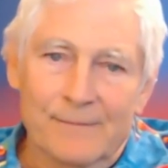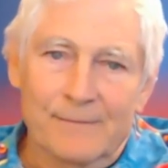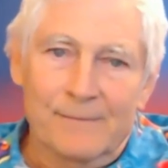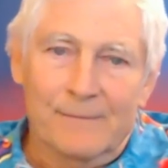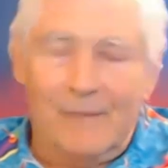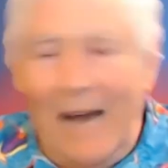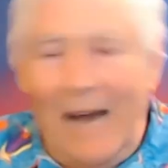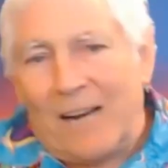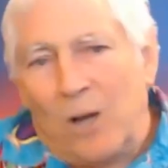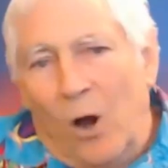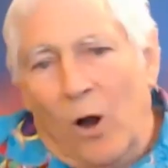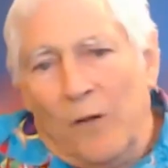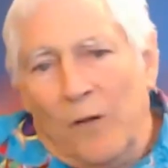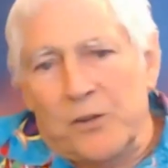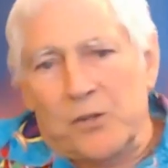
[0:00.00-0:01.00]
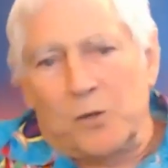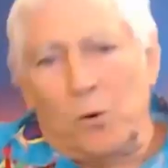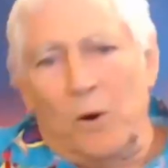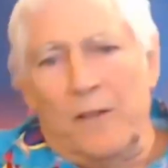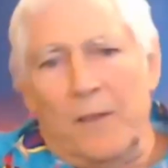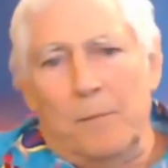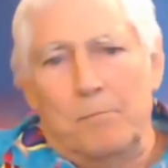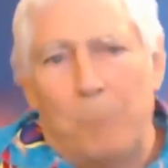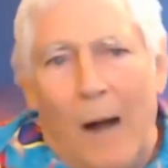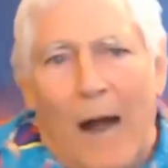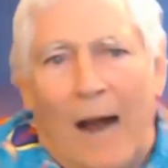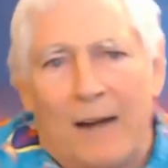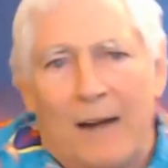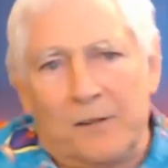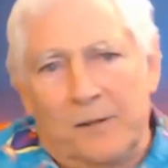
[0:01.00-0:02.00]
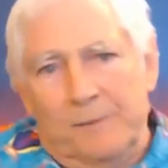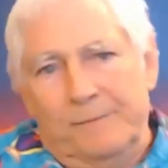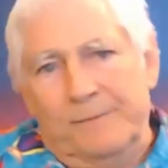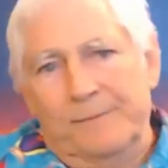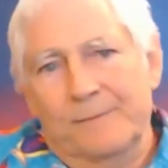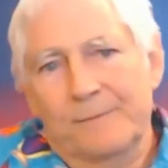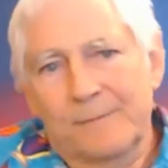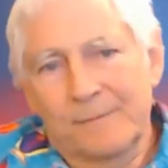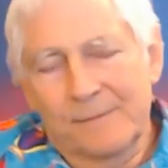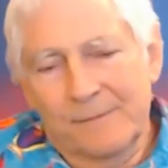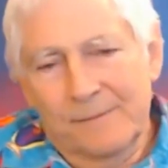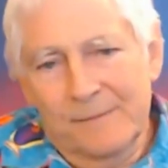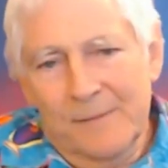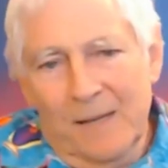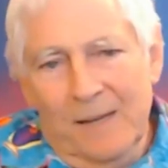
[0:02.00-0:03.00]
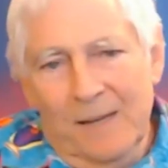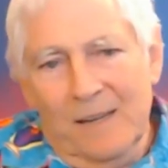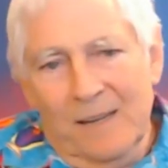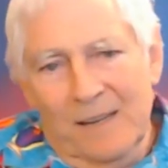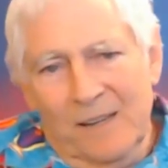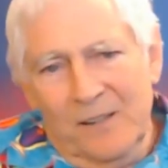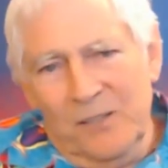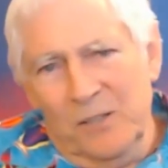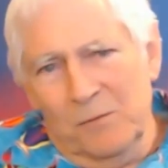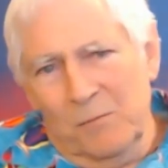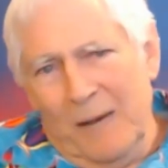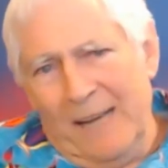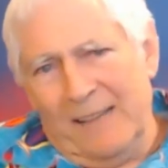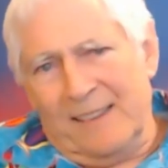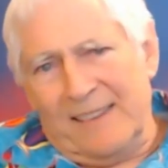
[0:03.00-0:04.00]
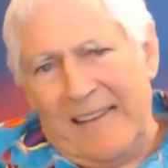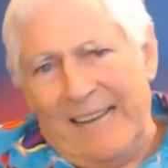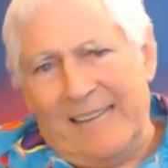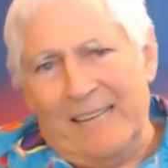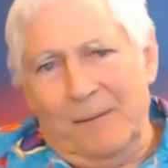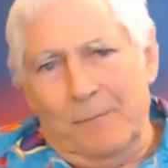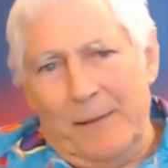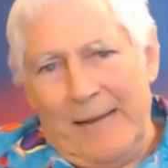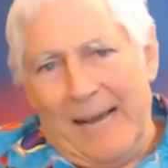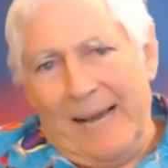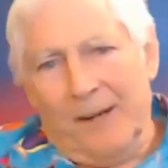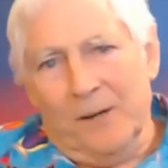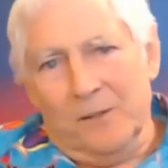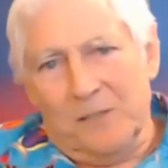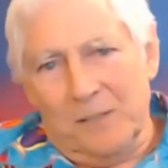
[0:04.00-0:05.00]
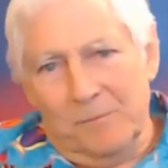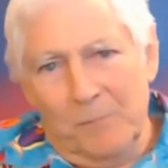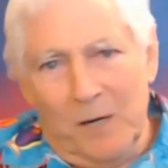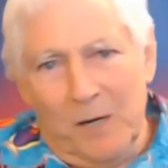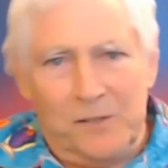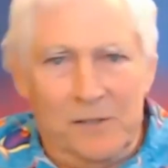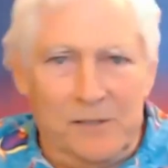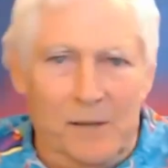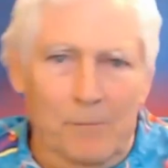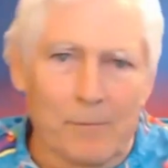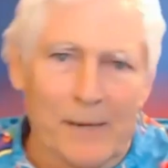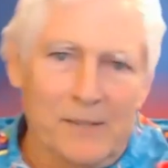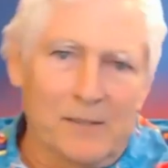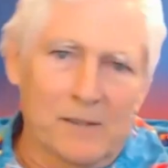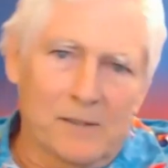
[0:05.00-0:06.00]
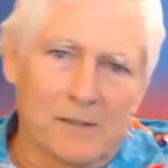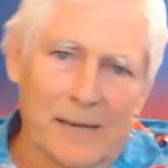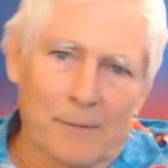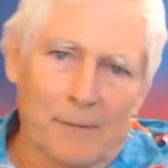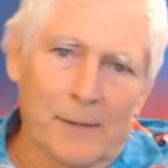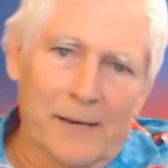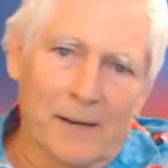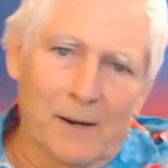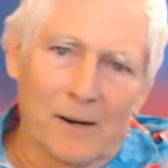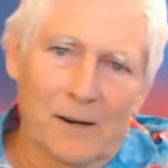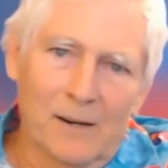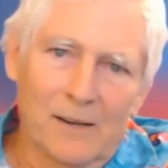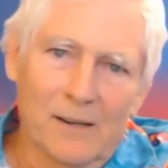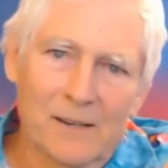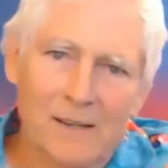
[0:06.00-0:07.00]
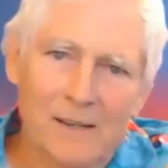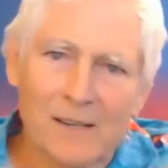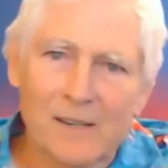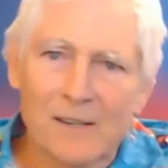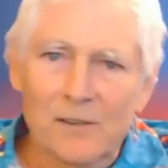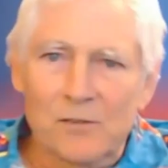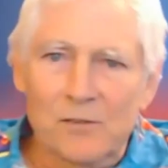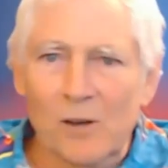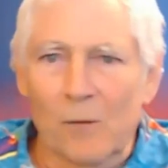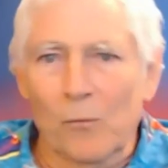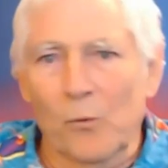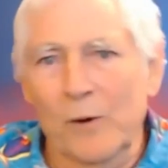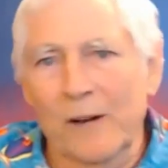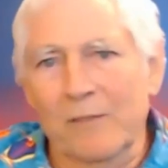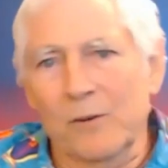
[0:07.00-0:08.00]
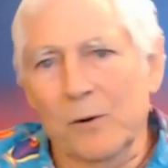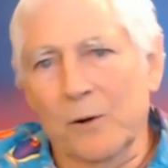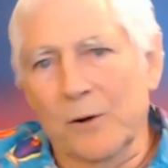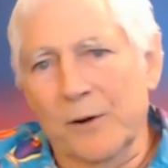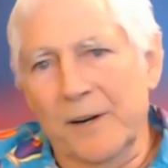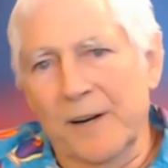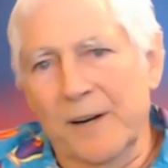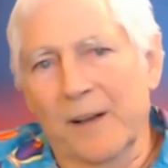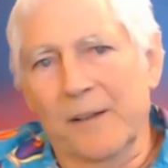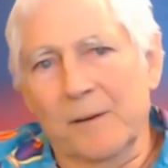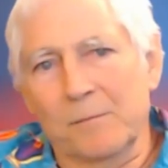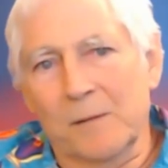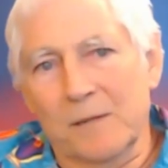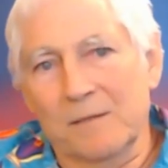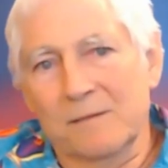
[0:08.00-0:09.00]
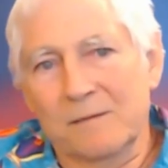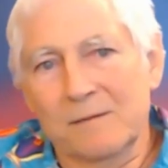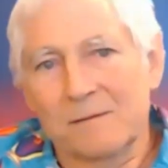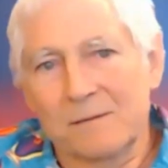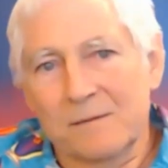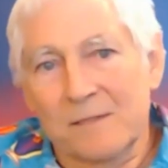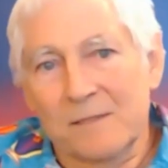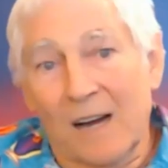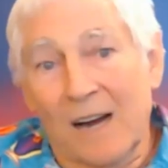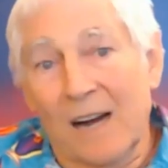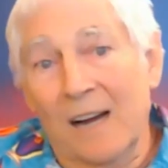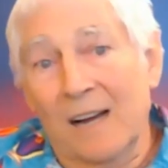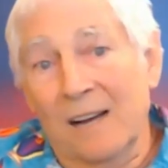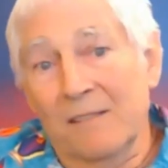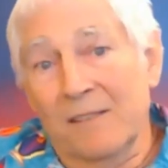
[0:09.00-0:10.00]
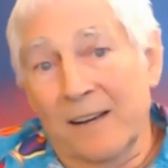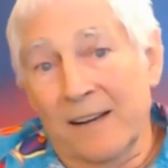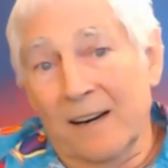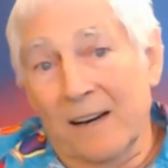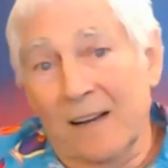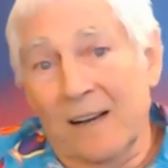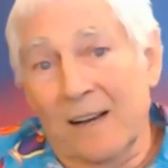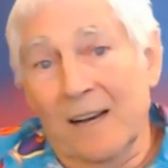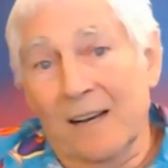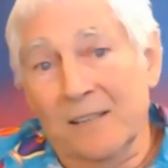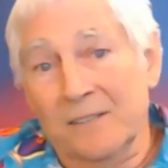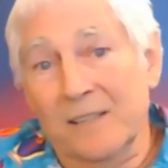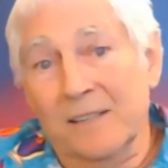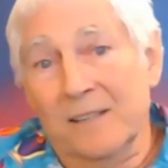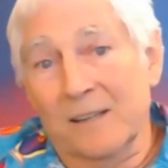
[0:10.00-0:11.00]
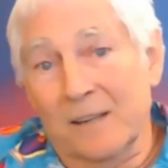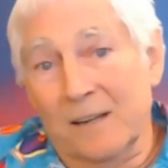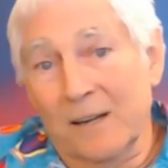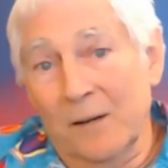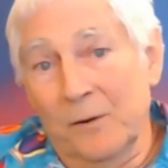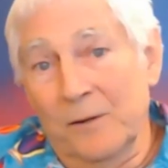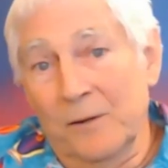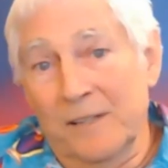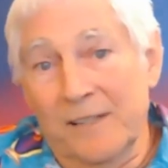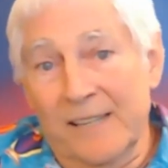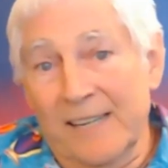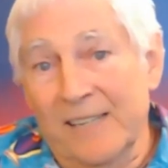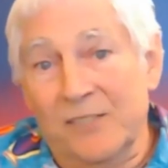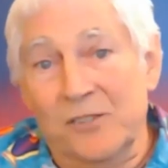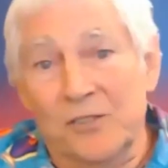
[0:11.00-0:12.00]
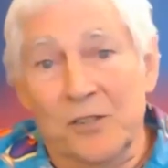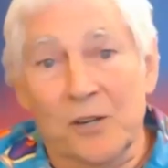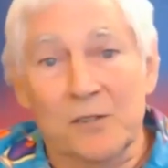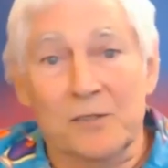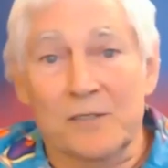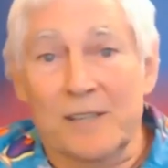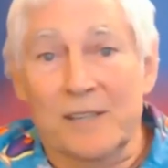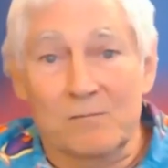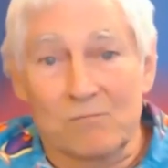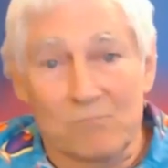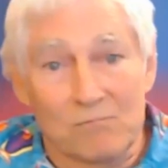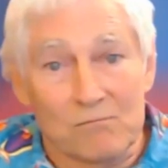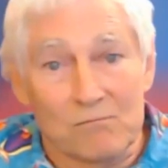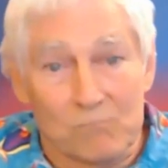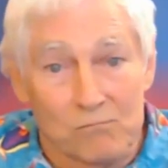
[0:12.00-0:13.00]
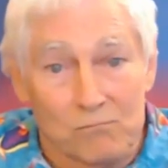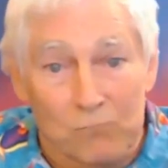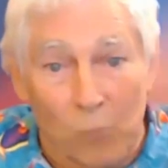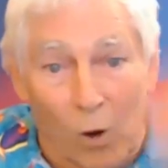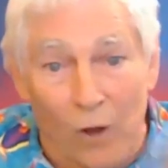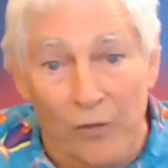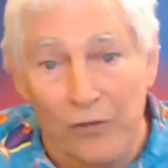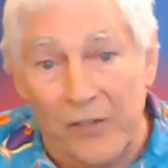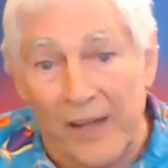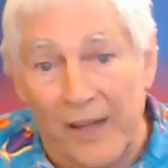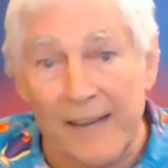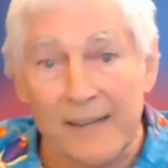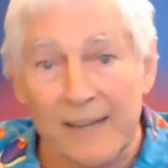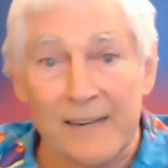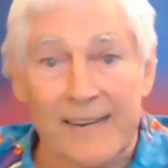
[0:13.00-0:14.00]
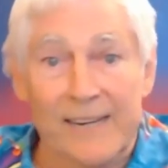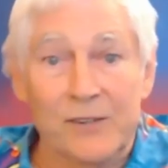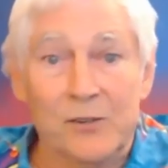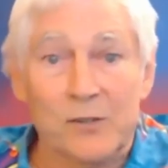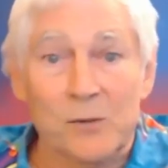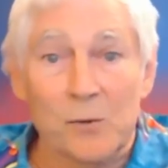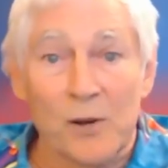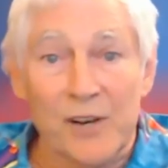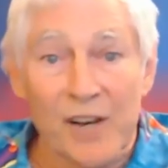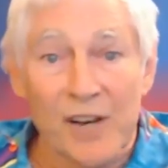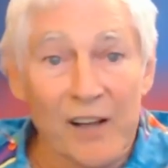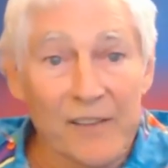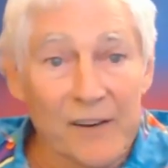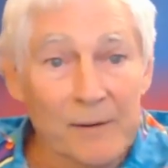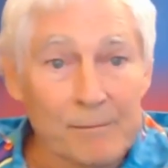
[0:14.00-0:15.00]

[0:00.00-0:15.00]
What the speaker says: I call this story The Box. You may think it meanders as much as the Mississippi or some river or another, but I have analyzed and concluded that it's just that one thing leads to another.